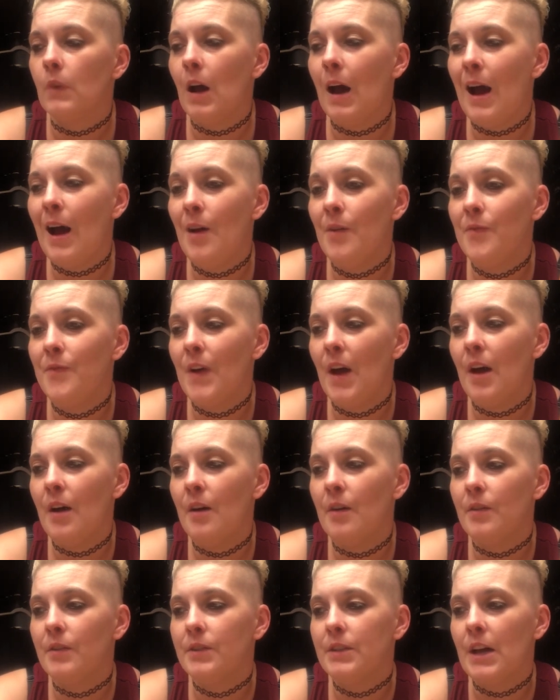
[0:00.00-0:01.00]
I
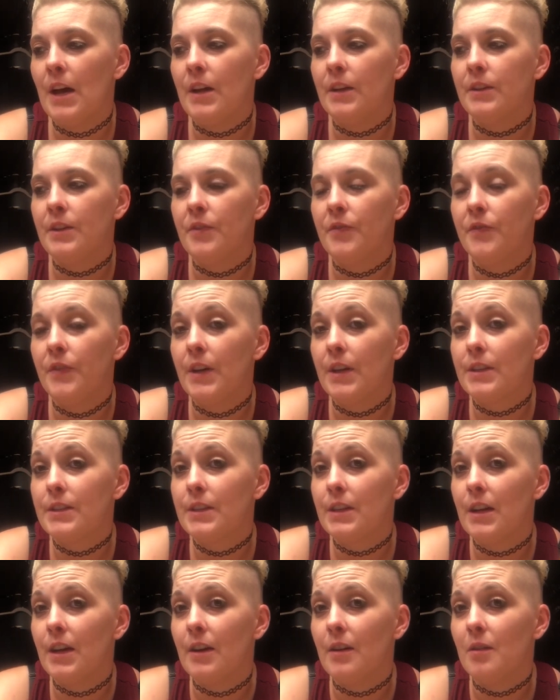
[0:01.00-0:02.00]
found that the
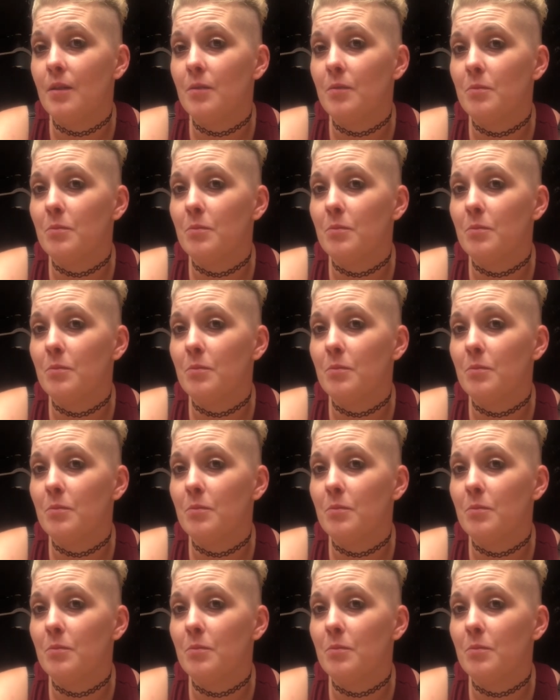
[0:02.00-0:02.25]
Fix-It